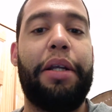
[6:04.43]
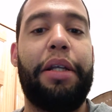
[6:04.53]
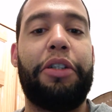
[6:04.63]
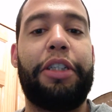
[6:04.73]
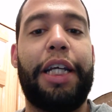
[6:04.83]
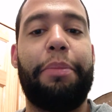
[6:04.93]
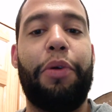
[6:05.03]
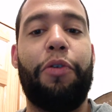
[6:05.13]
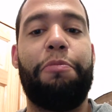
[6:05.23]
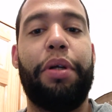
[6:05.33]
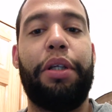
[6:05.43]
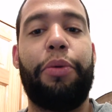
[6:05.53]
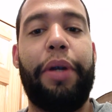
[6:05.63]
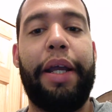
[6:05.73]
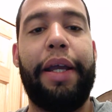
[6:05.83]
another segment with Bully
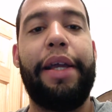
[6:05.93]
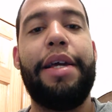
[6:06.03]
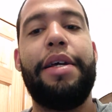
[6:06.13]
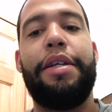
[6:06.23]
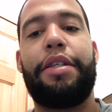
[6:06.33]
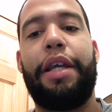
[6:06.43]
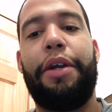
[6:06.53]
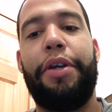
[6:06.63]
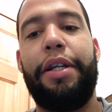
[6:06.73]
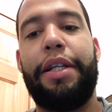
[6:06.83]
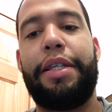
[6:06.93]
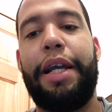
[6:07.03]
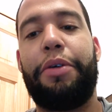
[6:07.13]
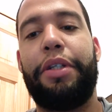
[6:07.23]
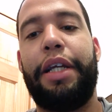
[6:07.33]
Ray scaring the
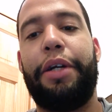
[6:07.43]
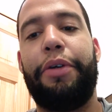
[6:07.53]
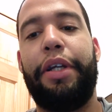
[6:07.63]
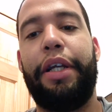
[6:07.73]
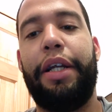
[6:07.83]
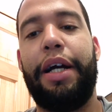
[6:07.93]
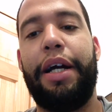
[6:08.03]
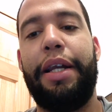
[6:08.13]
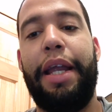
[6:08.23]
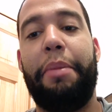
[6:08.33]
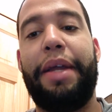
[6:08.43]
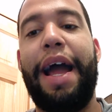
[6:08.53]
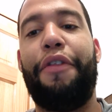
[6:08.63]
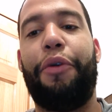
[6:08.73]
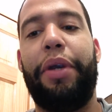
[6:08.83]
secretary named
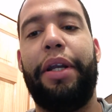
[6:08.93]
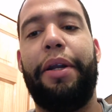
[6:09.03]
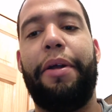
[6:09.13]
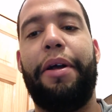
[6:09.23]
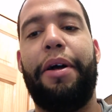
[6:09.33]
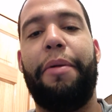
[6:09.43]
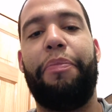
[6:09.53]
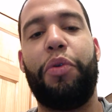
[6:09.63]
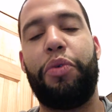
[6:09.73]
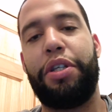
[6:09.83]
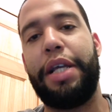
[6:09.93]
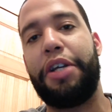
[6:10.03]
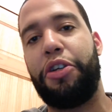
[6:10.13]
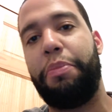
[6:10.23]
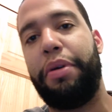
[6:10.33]
Catherine, which is
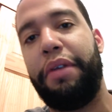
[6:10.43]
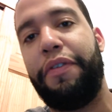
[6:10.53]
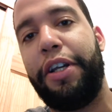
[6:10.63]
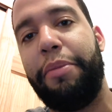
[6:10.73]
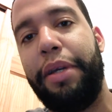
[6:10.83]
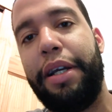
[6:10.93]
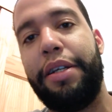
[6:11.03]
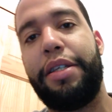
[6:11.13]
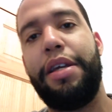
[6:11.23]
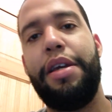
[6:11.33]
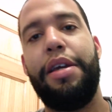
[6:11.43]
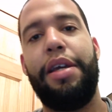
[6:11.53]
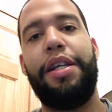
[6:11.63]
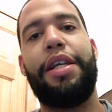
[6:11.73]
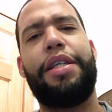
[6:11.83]
actually pretty funny because
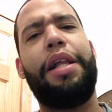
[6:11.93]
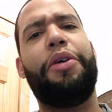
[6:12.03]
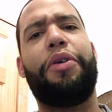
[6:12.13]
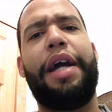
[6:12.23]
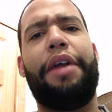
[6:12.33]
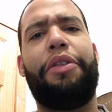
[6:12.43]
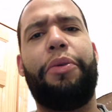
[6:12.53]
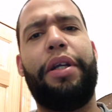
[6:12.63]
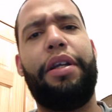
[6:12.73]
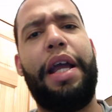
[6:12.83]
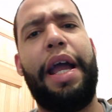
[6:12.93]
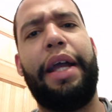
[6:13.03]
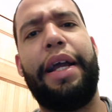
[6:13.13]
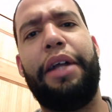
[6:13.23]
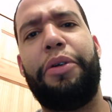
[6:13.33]
he says, "Hello, Catherine,"
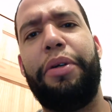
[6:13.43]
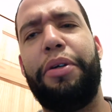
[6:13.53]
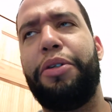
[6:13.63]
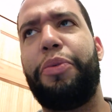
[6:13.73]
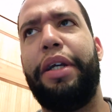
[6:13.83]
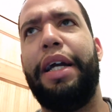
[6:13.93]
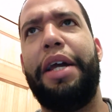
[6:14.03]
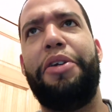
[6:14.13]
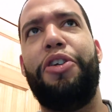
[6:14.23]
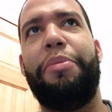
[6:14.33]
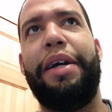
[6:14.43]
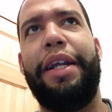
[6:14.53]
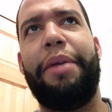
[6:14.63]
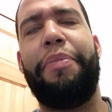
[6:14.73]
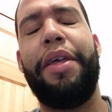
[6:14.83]
and Catherine goes, "Wait, how do you know my
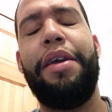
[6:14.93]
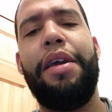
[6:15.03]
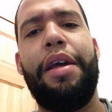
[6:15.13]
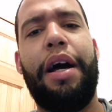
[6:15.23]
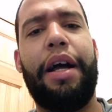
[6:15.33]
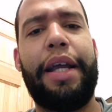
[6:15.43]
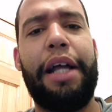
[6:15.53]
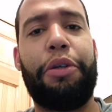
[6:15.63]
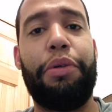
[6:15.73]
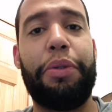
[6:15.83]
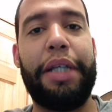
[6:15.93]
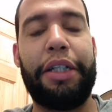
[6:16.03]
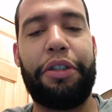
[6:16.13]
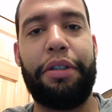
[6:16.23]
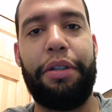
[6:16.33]
name?" Catherine was
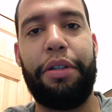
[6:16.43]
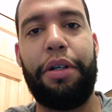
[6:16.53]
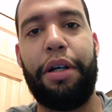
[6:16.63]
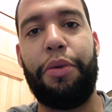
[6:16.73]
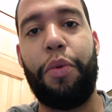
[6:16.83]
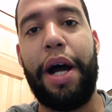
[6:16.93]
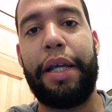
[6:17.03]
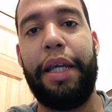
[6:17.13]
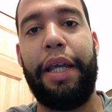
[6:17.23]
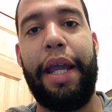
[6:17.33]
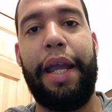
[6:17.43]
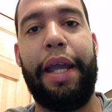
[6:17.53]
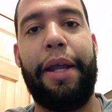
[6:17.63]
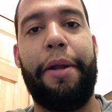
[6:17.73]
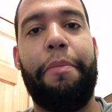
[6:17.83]
actually rocking
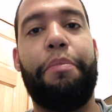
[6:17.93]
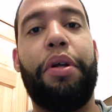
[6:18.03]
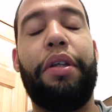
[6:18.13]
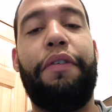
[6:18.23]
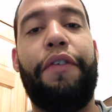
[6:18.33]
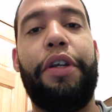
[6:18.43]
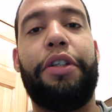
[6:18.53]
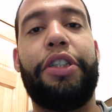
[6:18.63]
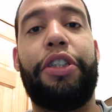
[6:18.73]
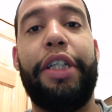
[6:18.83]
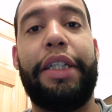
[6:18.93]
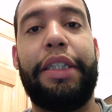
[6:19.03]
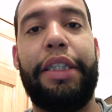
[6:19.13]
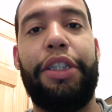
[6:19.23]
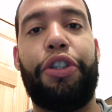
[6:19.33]
a Bully Fears
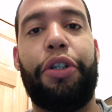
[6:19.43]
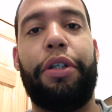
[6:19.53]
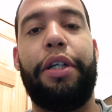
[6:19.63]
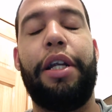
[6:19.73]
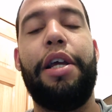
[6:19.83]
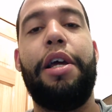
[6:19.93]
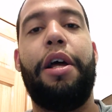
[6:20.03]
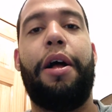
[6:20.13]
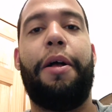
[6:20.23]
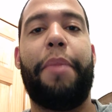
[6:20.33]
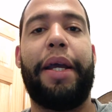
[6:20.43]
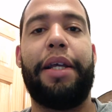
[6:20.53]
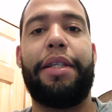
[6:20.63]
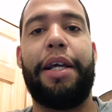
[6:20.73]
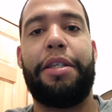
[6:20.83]
Dixie shirt. I
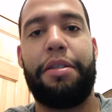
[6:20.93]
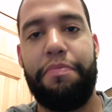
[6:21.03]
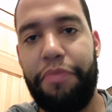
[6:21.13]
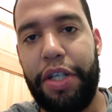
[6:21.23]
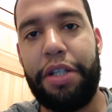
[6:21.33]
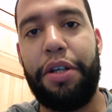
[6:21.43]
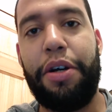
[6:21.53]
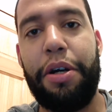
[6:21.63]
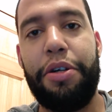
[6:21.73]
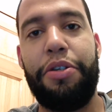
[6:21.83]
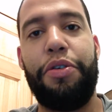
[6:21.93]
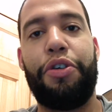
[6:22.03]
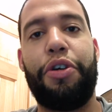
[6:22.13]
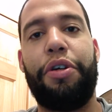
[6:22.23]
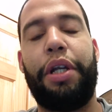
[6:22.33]
guess that's Dixie Carter's new
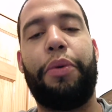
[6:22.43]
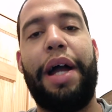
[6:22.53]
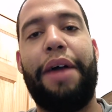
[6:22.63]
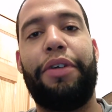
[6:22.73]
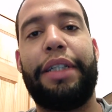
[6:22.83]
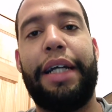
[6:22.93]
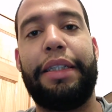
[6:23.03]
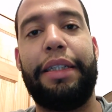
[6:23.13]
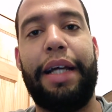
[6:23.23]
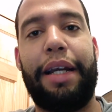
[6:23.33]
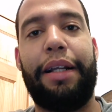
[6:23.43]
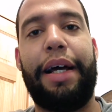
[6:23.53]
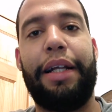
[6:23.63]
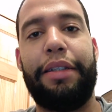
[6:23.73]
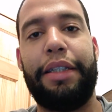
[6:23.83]
shirt. They were advertising that a
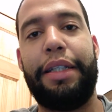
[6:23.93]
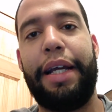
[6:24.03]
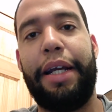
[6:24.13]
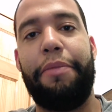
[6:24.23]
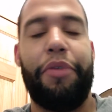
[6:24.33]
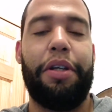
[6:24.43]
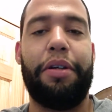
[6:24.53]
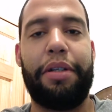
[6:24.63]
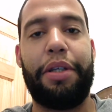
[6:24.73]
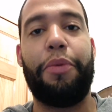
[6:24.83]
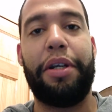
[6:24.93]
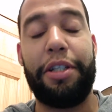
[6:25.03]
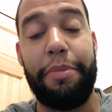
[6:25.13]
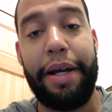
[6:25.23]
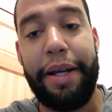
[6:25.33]
lot this night, because they want us
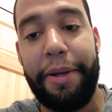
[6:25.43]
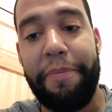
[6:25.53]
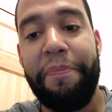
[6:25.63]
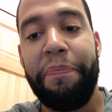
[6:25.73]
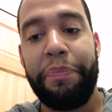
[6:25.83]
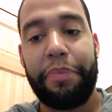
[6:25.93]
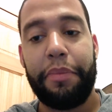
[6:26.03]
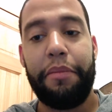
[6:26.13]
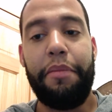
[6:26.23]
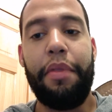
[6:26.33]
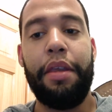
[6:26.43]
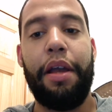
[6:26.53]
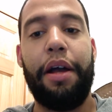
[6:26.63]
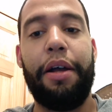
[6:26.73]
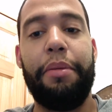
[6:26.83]
to buy
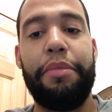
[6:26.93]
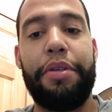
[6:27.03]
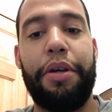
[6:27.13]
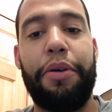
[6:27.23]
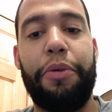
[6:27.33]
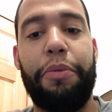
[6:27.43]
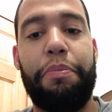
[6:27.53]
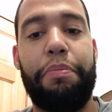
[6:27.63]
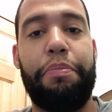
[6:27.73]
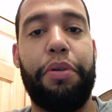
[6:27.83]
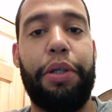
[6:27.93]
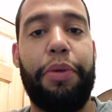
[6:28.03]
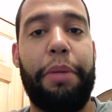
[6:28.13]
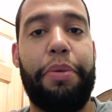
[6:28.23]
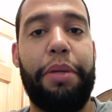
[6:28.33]
it. So Bully
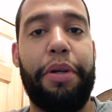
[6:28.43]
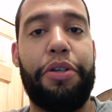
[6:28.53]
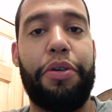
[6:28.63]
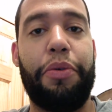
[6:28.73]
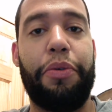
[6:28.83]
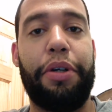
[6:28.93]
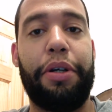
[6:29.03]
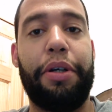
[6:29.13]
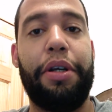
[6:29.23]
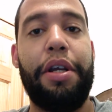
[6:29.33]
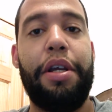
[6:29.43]
Ray pretty much told her